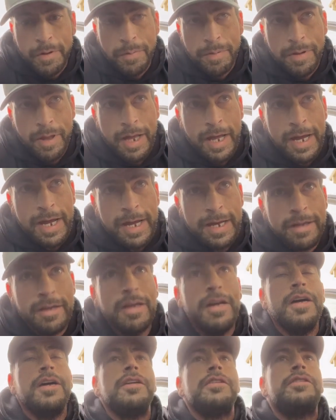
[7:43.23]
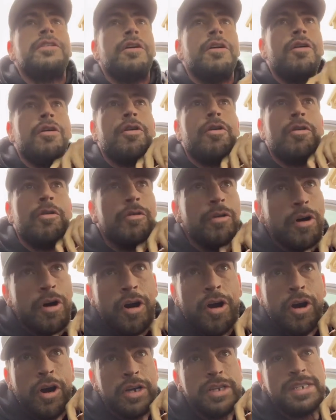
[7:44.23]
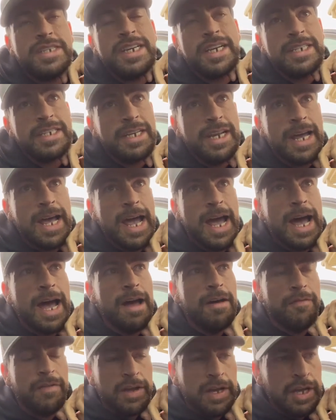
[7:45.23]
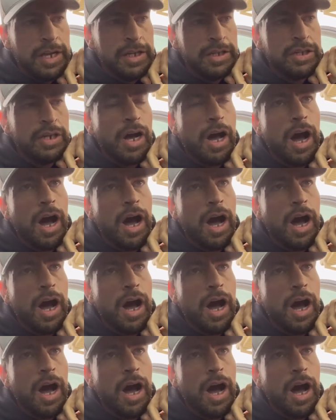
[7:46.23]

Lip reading: plate to hold our 6.5-inch